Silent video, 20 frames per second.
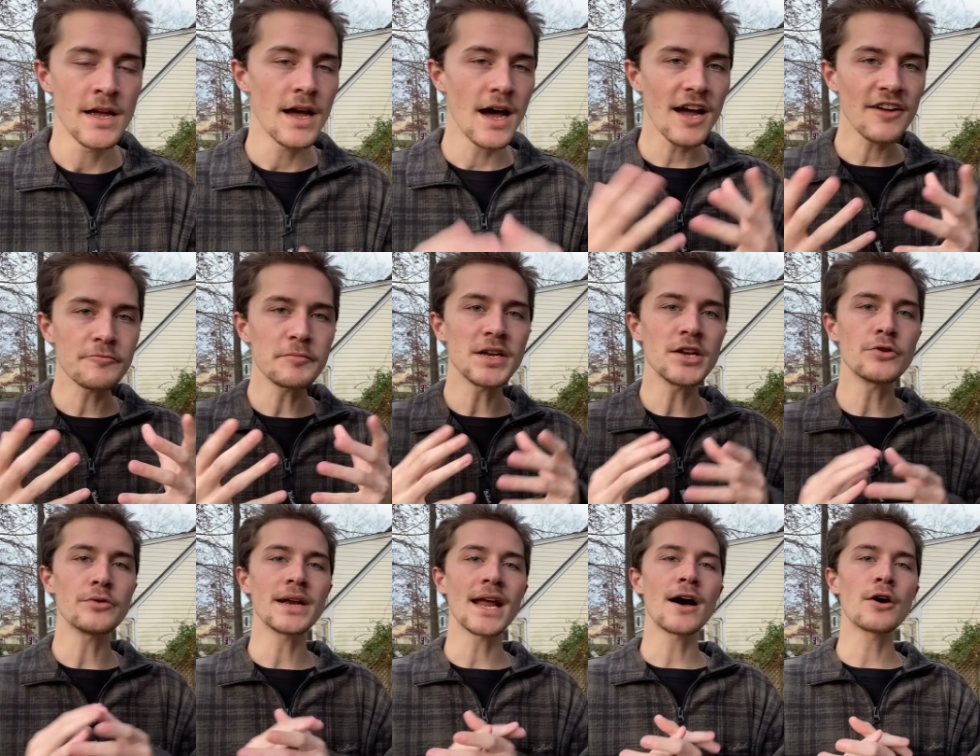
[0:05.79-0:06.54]
I've been
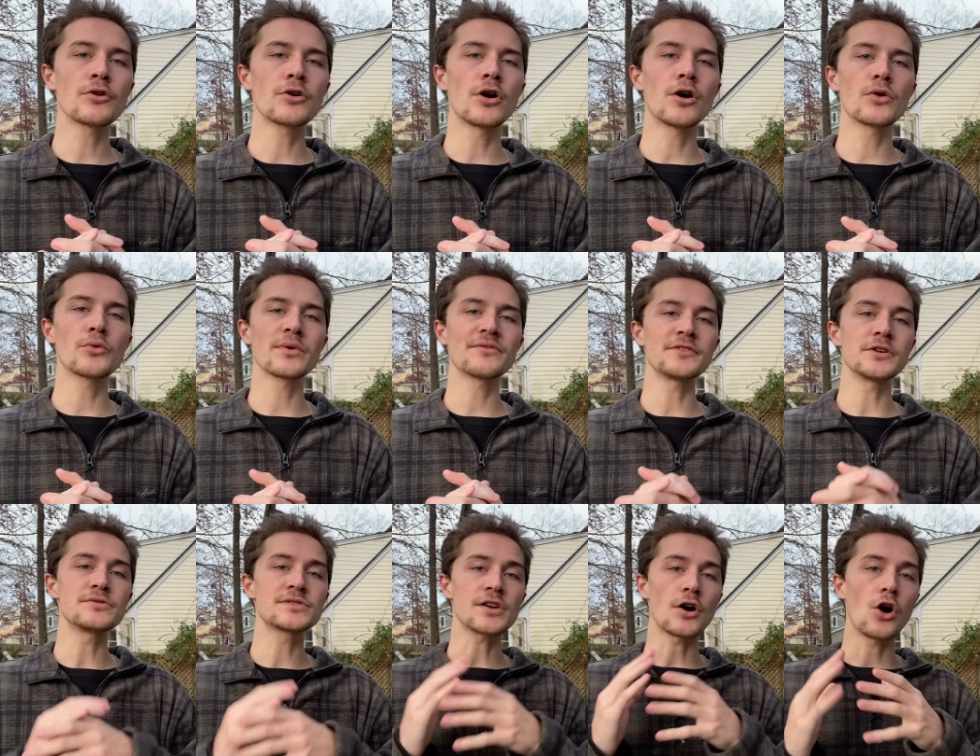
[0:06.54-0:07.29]
doing alcohol
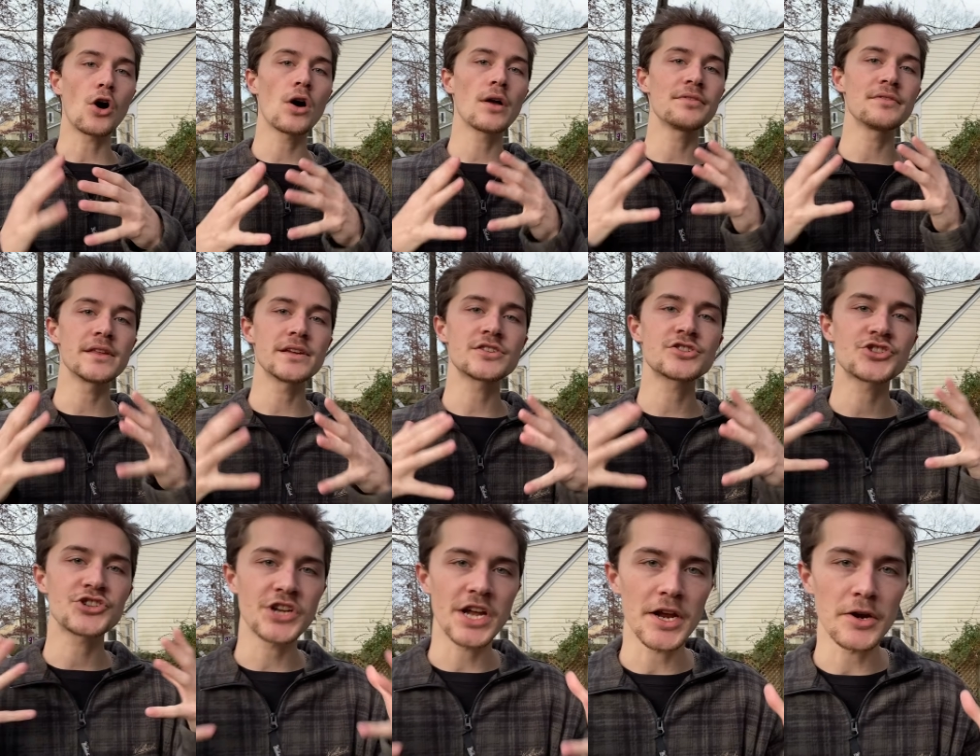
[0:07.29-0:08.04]
reviews on this
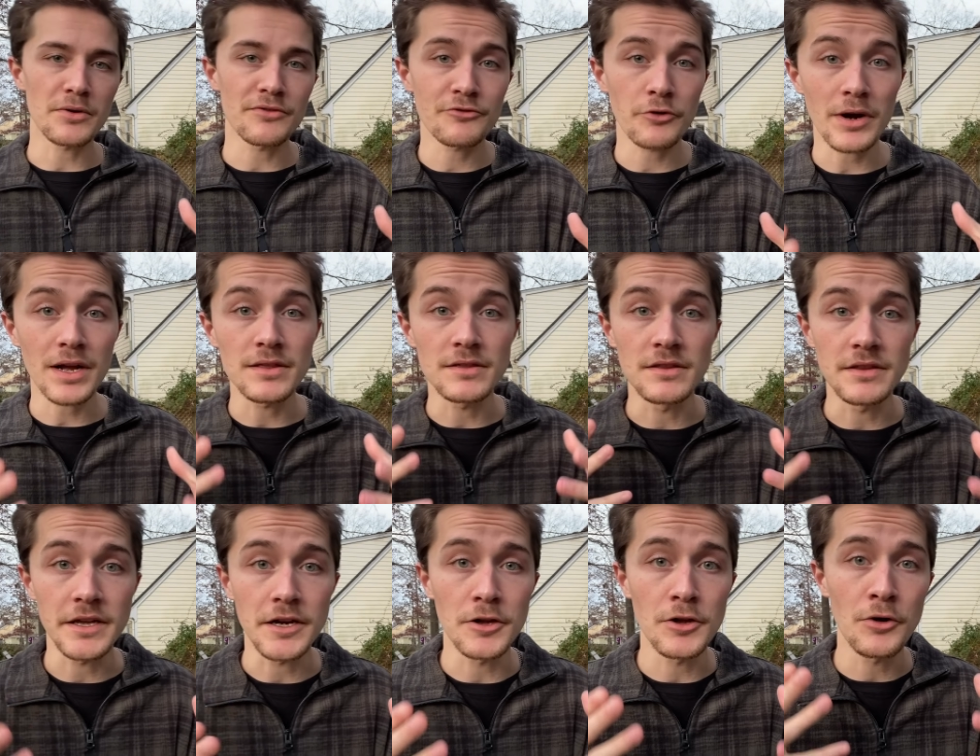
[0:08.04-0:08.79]
channel for a
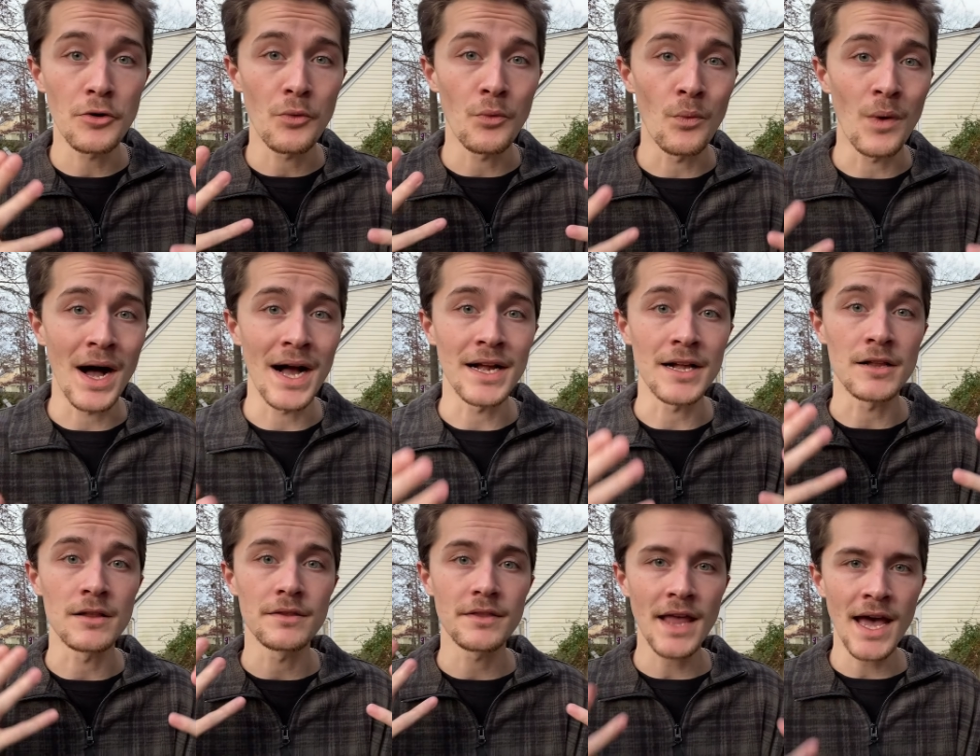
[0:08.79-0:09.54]
little
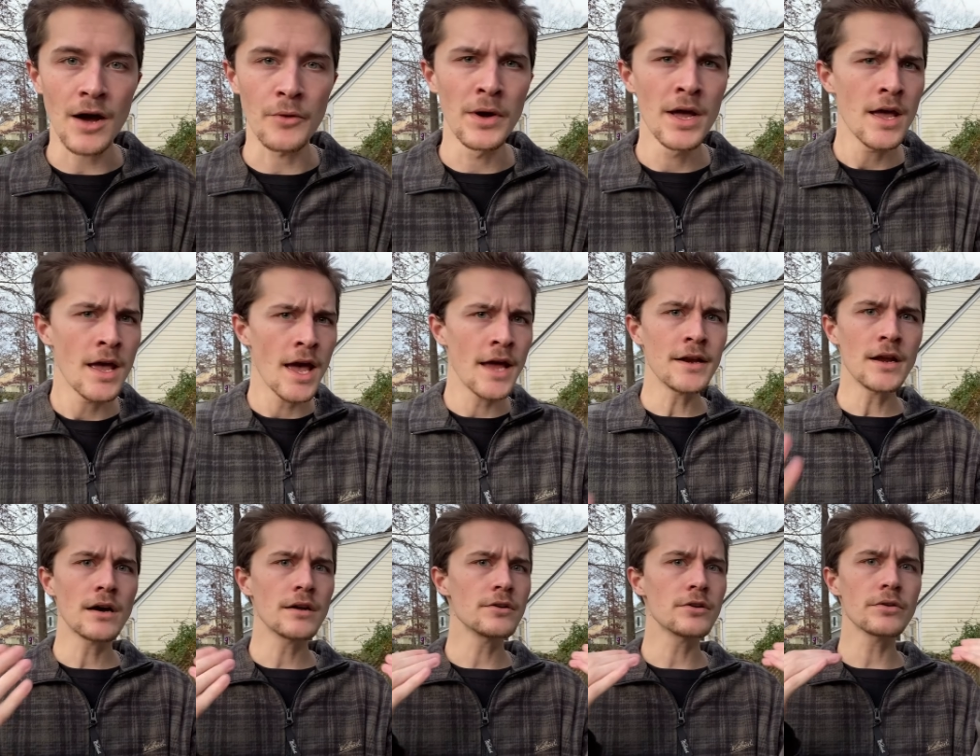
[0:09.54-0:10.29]
while now, and
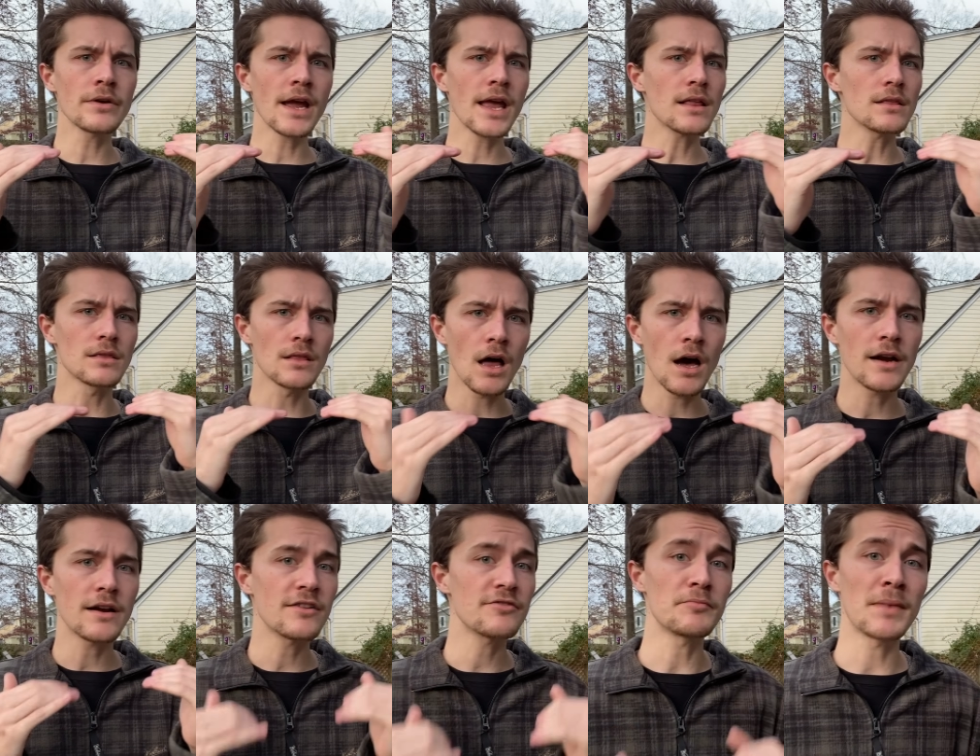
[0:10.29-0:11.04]
under a
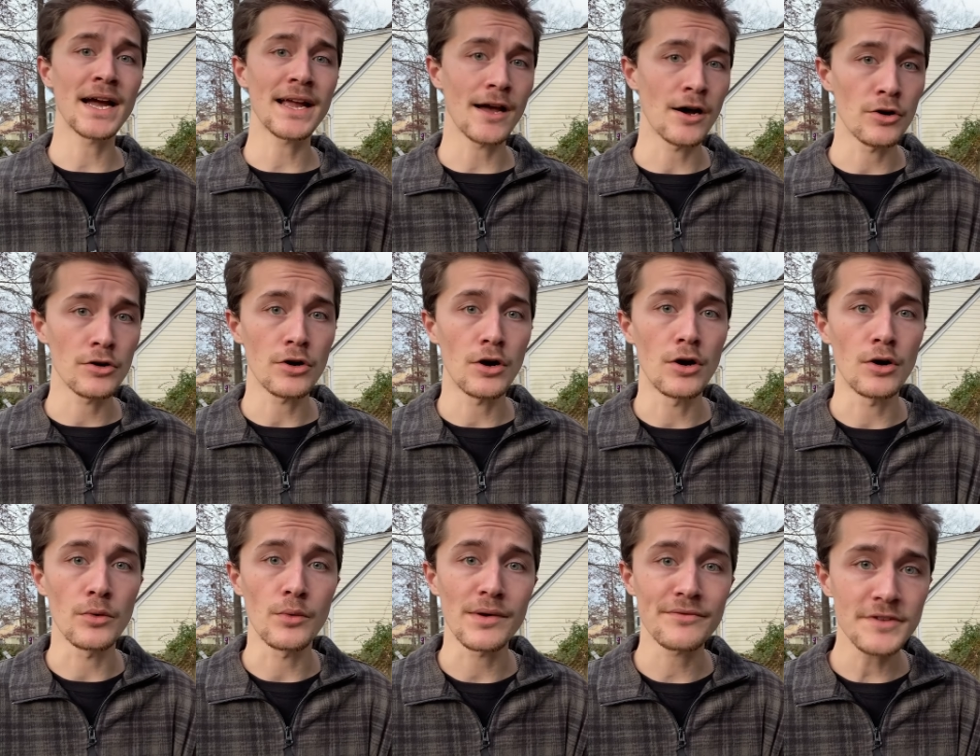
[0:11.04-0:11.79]
lot of my
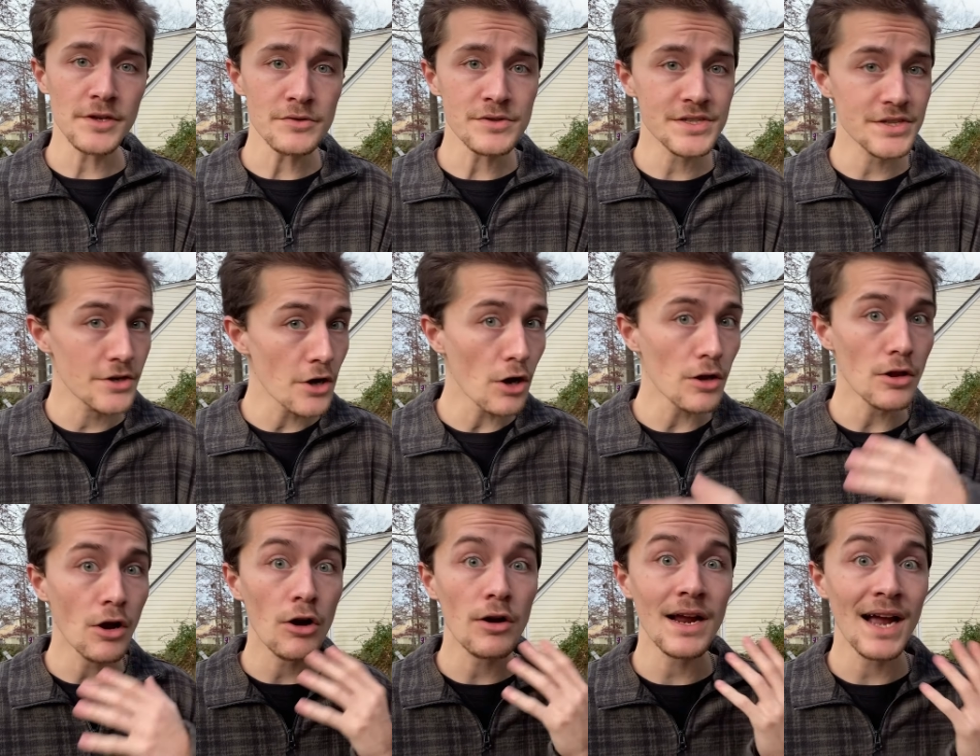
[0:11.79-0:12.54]
alcohol reviews, y'all
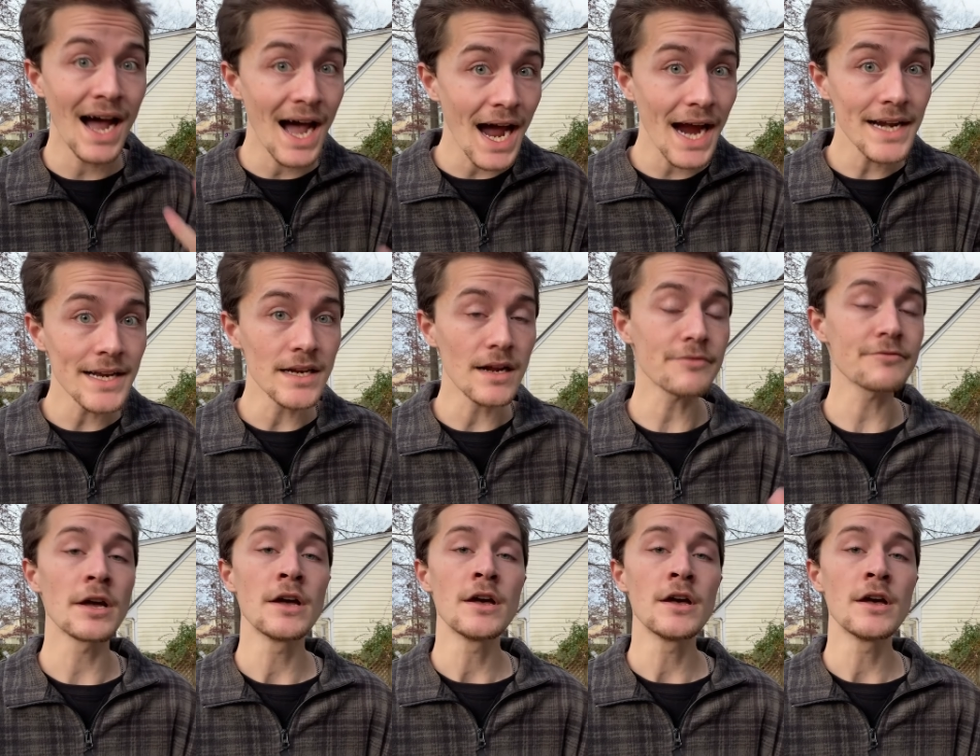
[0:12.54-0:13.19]
are kind enough